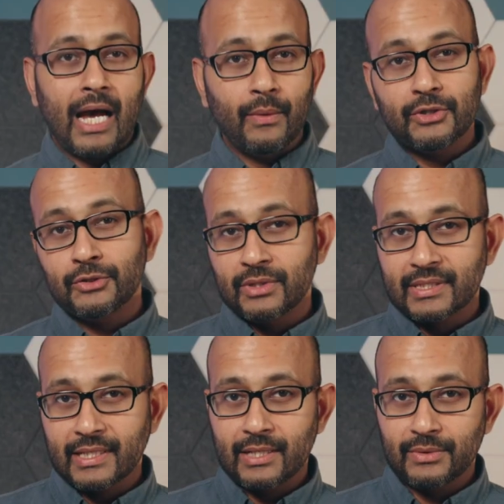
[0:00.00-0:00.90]
I went true to
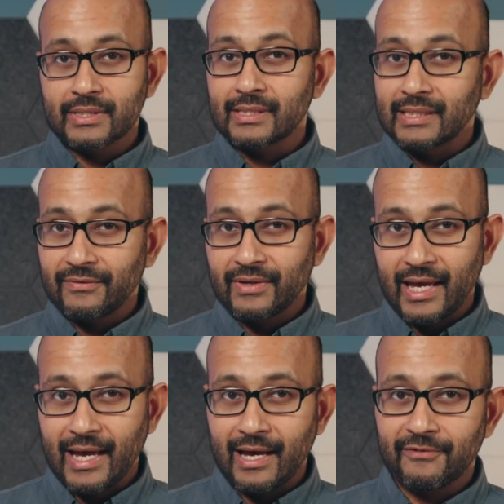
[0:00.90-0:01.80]
size, which is
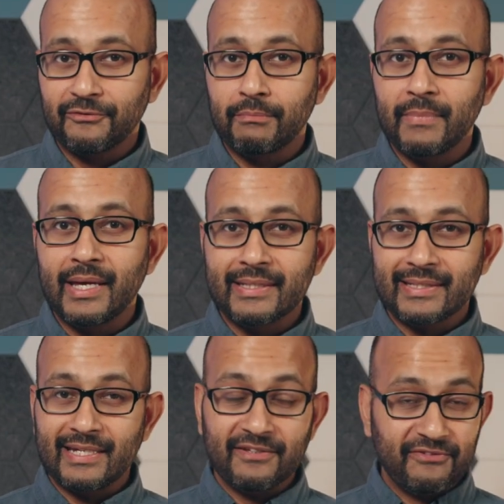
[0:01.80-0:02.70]
11.5 for men's,
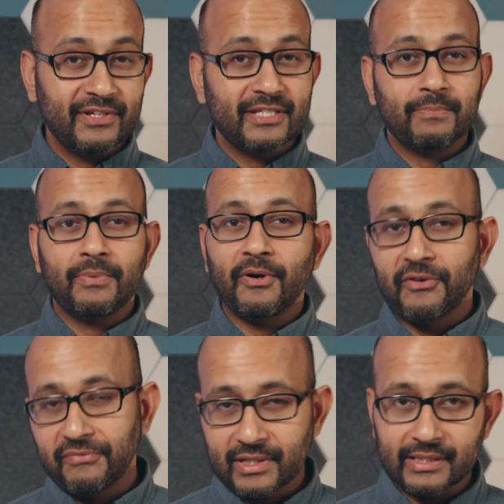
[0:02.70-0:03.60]
and it fits
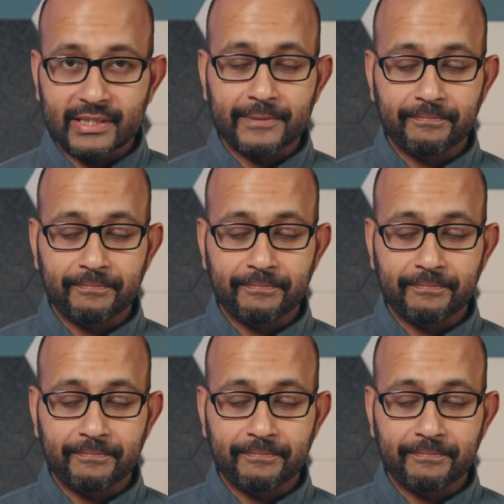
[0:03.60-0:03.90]
perfectly.